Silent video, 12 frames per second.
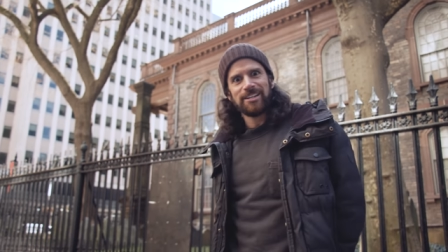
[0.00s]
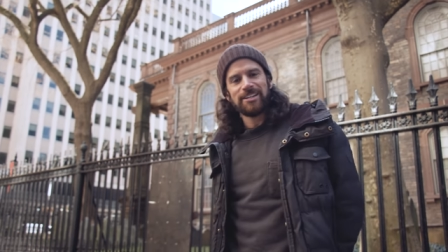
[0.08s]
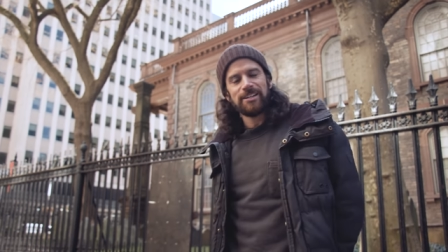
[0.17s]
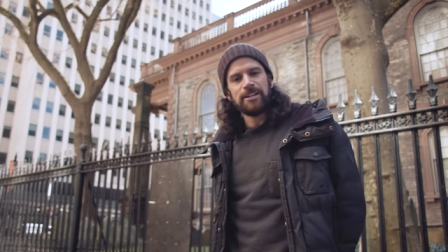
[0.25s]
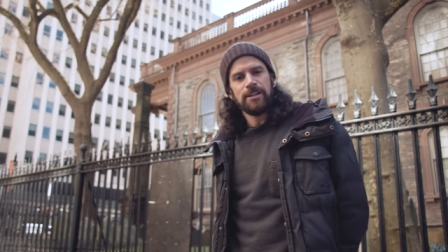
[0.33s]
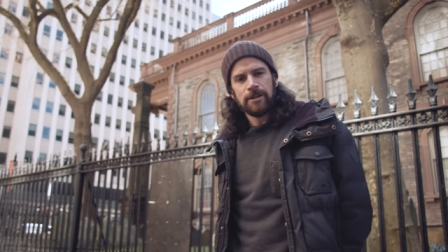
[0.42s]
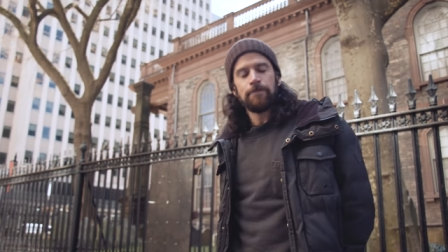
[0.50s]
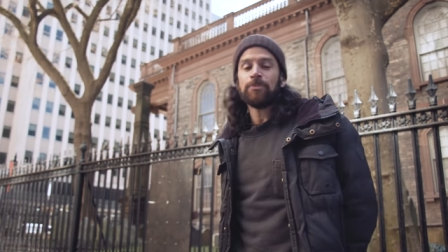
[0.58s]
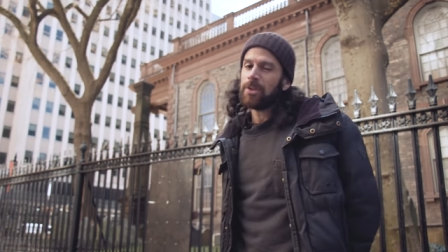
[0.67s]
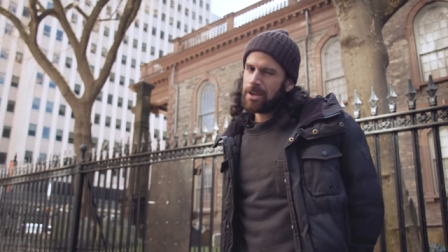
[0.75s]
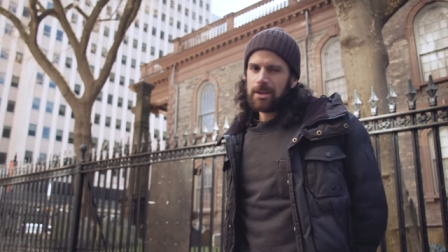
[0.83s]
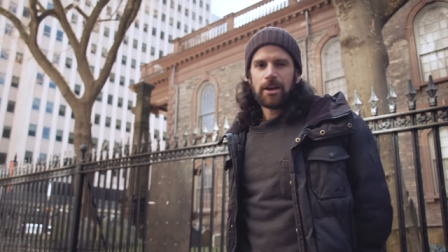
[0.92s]
I don't
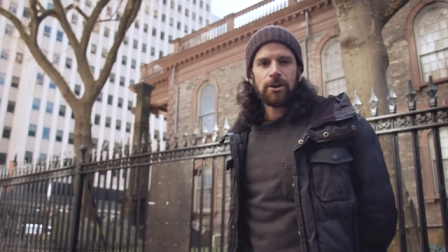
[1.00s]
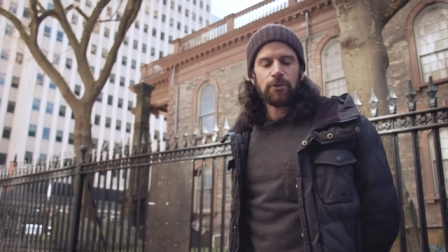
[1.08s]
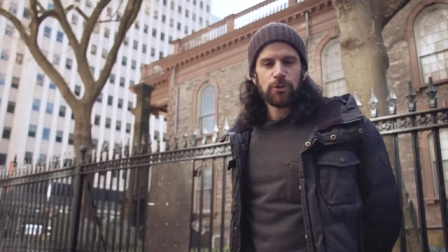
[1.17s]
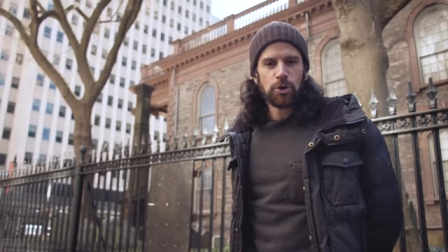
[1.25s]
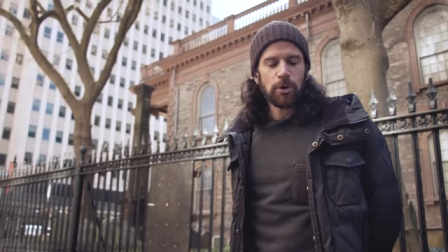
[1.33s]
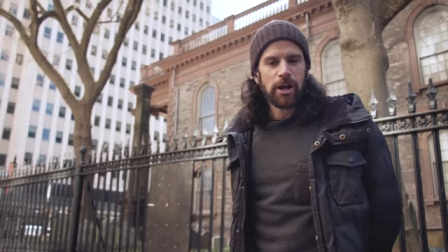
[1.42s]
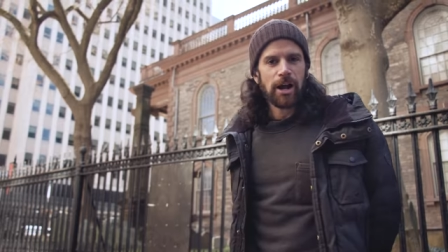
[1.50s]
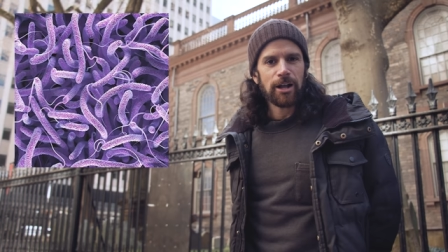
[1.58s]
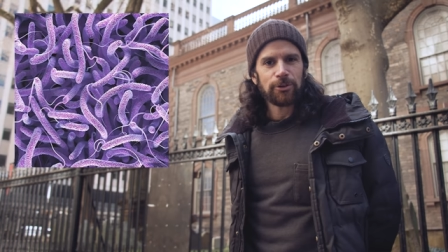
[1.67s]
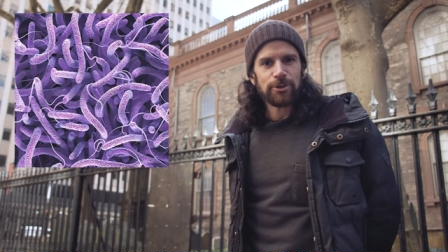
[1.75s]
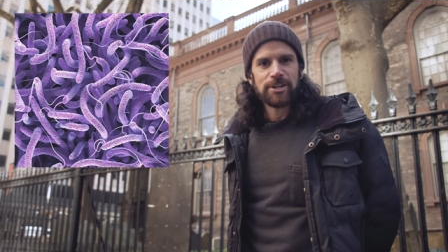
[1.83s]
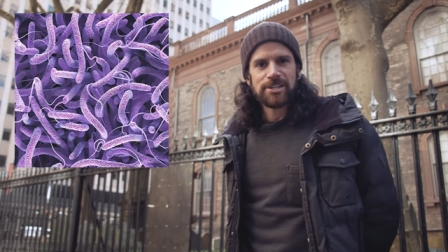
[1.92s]
know if you know what
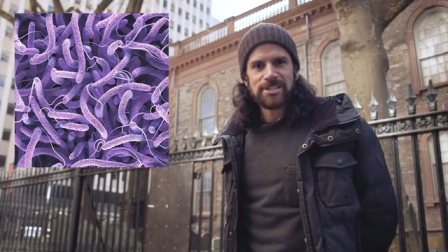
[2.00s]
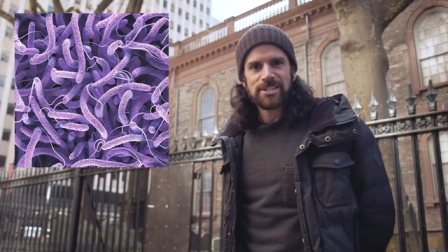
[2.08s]
cholera is.